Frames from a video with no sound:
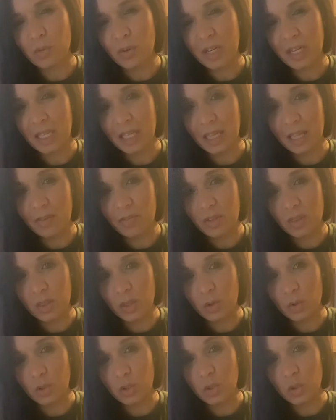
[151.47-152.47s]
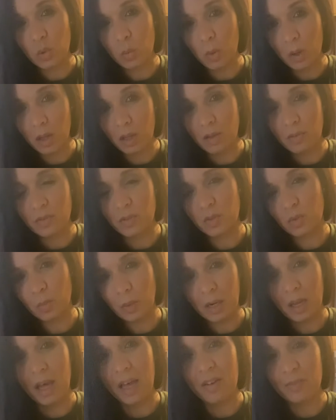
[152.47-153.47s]
around 11:30, 12 is when
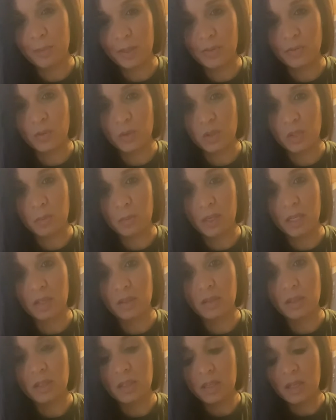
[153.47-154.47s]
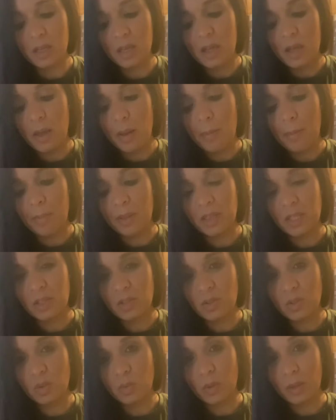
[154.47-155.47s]
I'll have my first meal. But
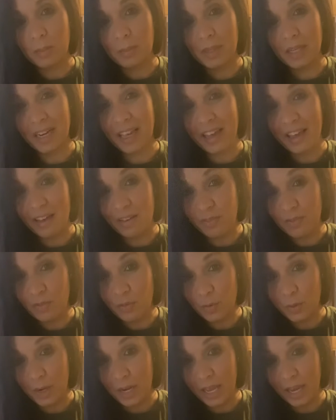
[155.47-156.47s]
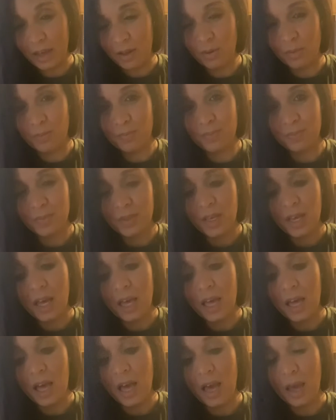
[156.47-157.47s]
this is what I'm gonna have for now.
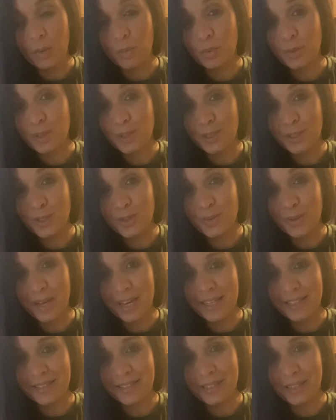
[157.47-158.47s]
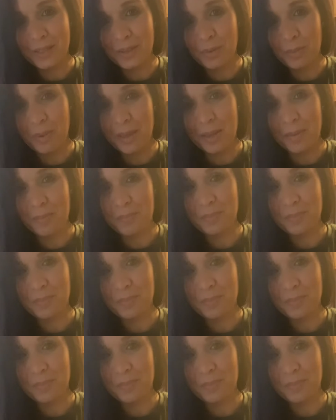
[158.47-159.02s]
I will see you guys in a little bit.